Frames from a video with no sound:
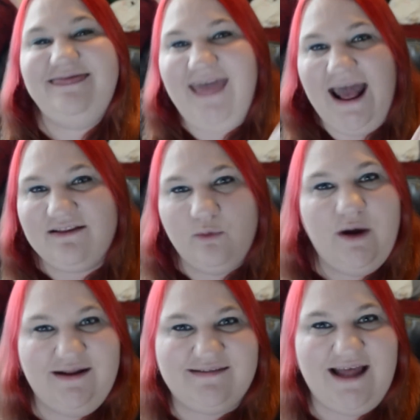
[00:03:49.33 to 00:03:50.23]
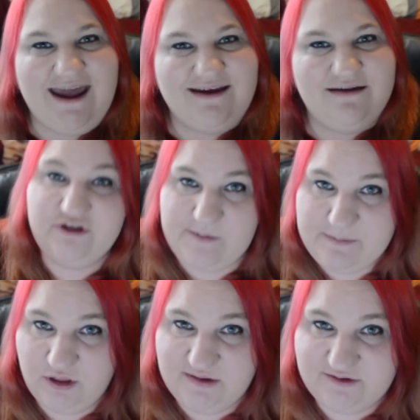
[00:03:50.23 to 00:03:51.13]
That's what it's like. For the
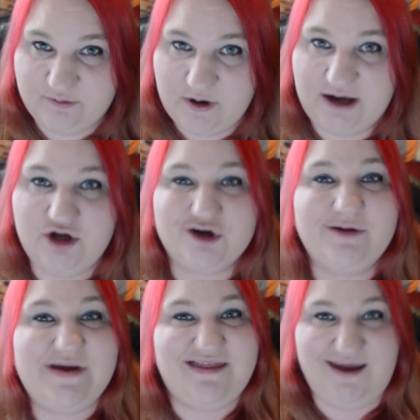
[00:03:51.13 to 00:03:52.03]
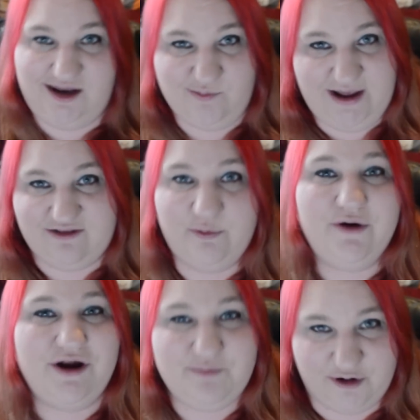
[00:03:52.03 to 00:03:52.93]
people who lived abroad, you're gonna be the inmates.
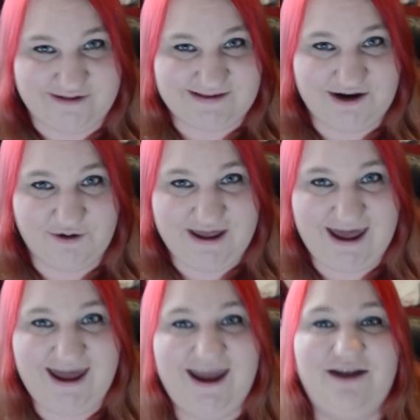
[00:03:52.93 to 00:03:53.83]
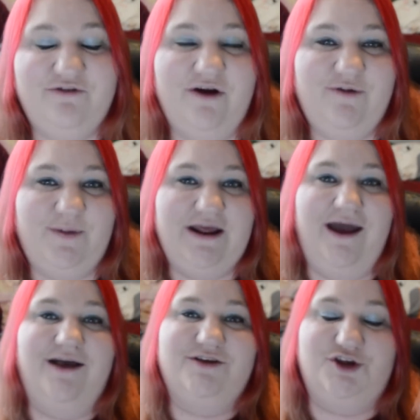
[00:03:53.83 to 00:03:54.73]
We're in prison, okay? And for everybody
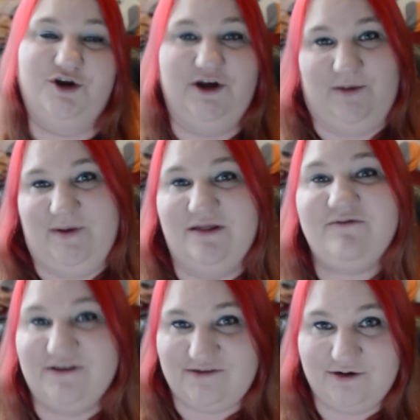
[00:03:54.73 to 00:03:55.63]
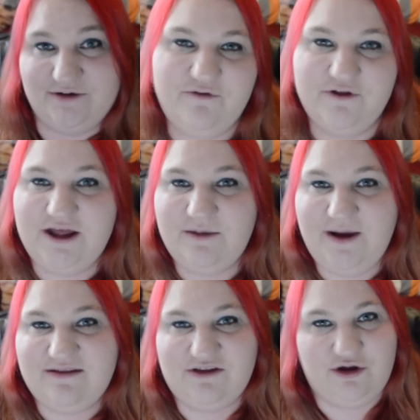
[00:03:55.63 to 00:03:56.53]
else, you're gonna be the visitors. For the
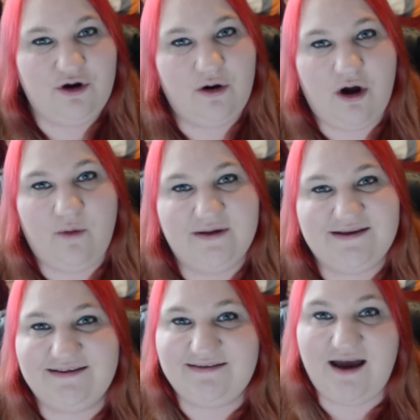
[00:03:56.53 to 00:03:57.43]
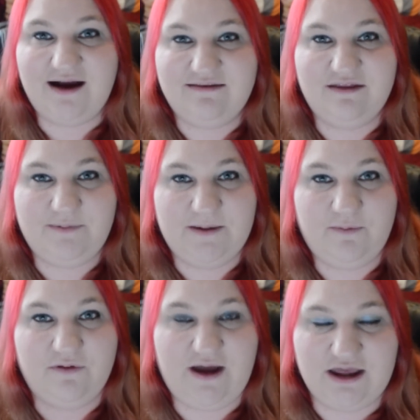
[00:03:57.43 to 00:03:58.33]
inmates, you don't always get to talk to the
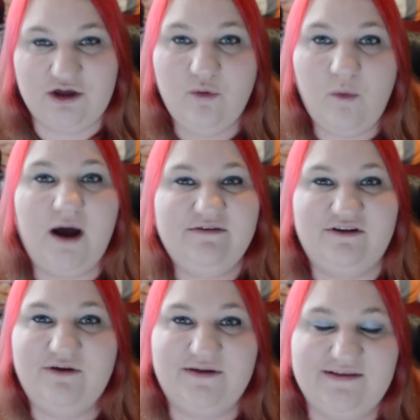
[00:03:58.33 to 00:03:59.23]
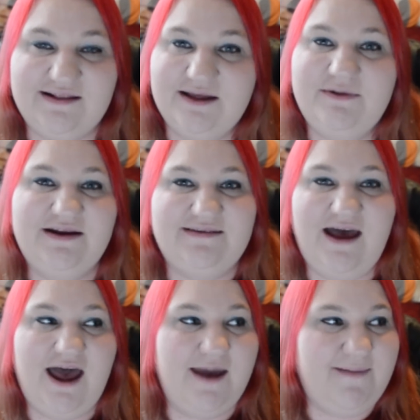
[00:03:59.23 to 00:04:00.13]
people that you want to. It's a limited
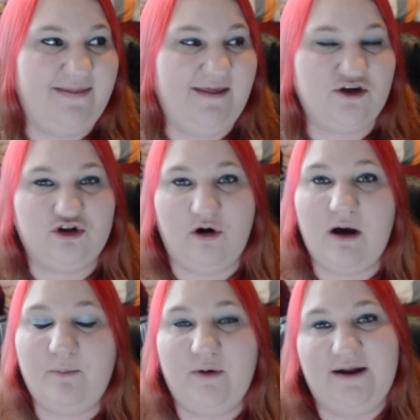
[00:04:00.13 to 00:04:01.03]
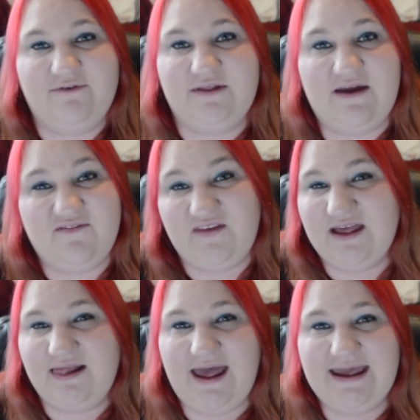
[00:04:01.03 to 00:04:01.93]
time, and they show up whenever they
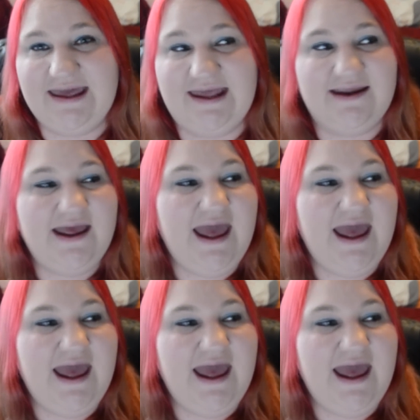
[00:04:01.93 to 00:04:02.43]
feel like it.